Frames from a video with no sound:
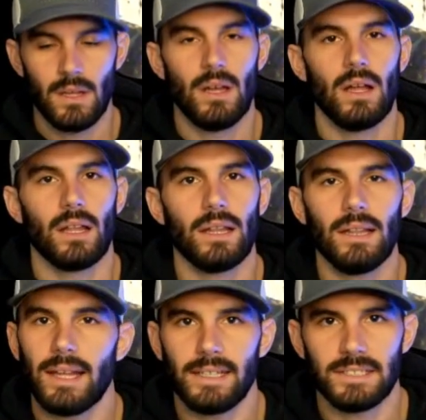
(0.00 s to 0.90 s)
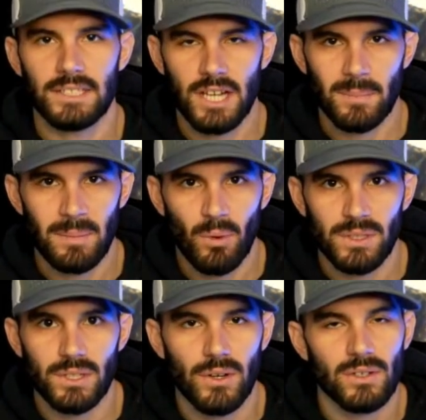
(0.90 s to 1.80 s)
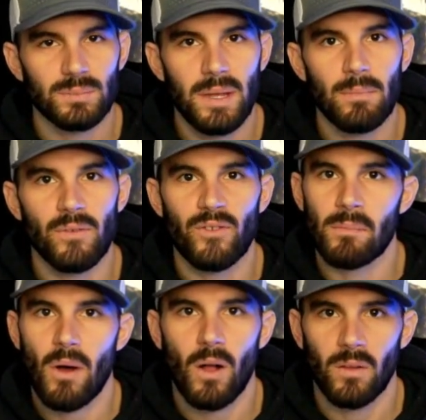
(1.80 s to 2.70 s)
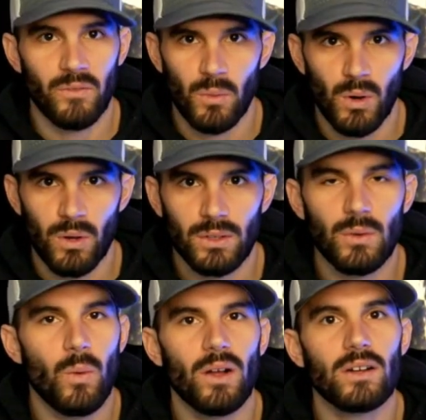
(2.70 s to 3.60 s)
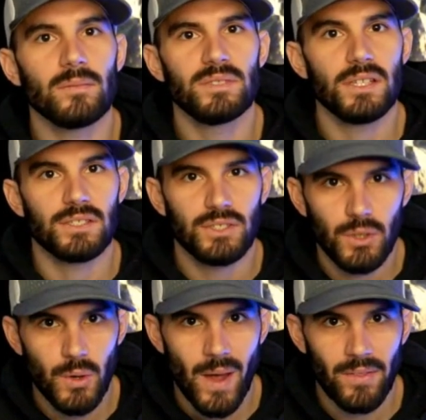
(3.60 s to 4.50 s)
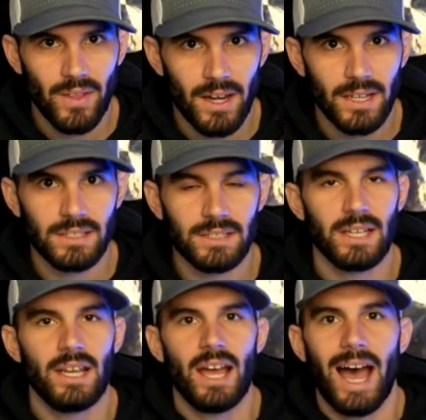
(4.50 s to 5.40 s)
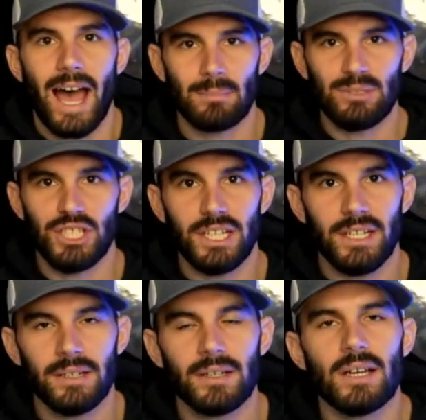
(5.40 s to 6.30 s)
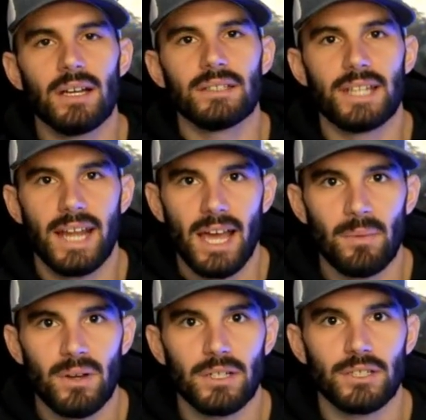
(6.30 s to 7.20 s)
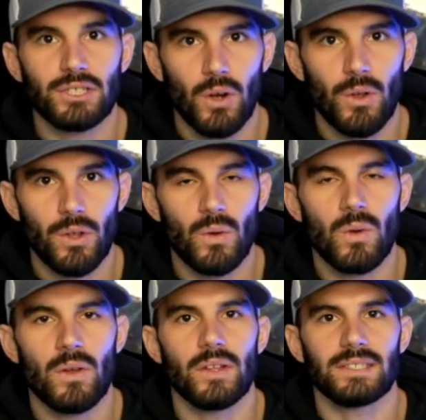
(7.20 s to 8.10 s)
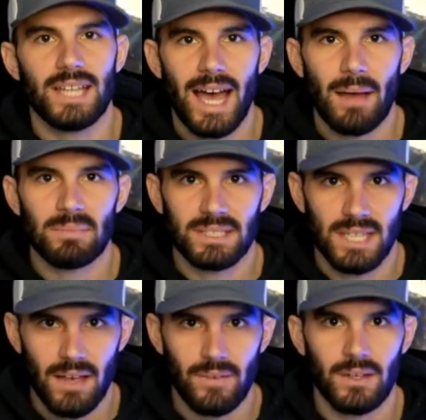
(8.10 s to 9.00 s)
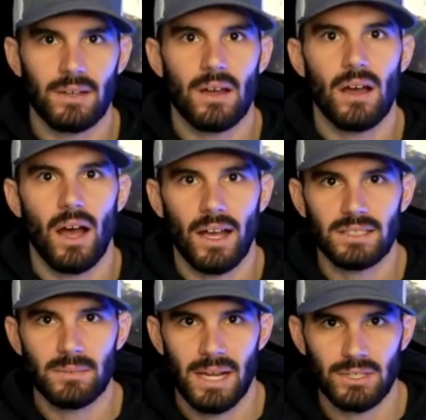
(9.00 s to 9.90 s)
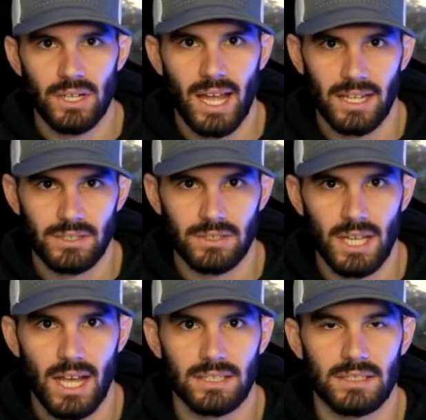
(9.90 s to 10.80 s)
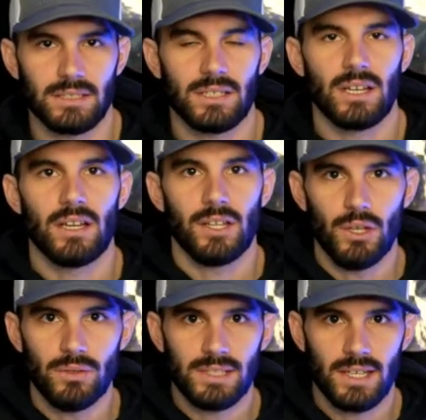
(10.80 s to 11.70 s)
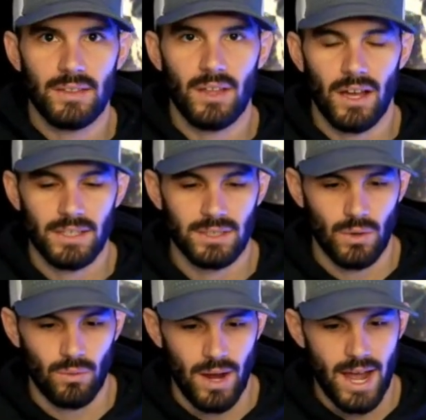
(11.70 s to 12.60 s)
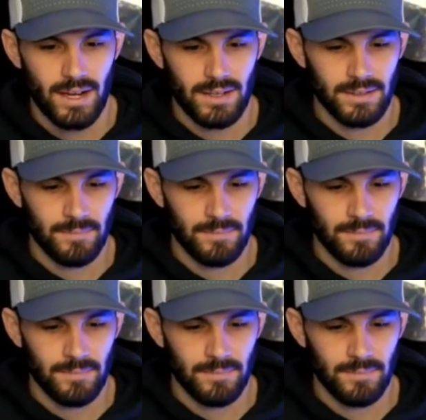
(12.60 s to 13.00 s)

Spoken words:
Well, ladies and gentlemen, boys and girls, people from all over the world, welcome to Studio Athletics. I'm G. Today I'm going to show you the top 7 isometric exercises using the Isorack.